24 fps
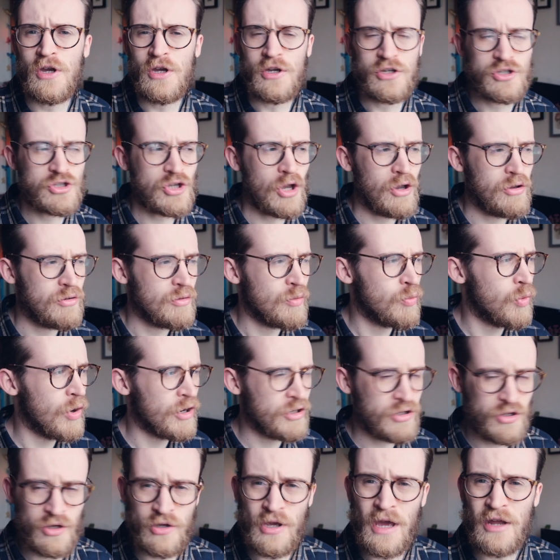So why
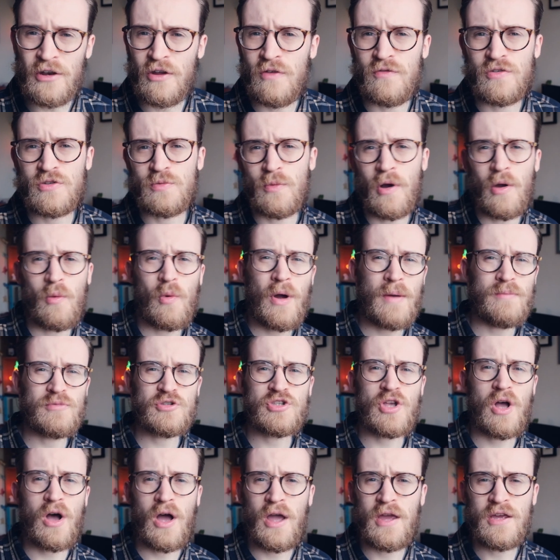don't you head over to my
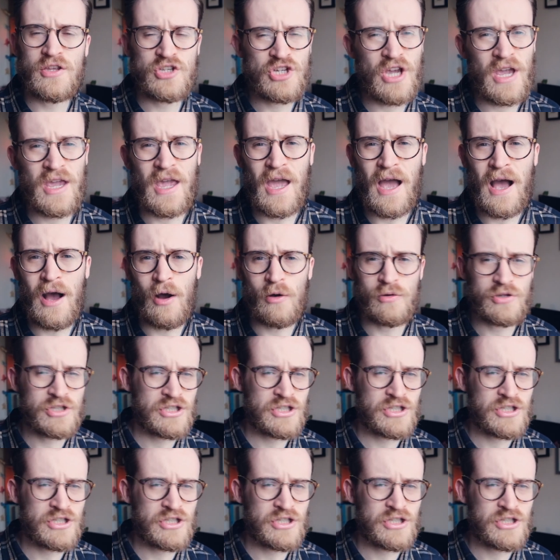website, check it out,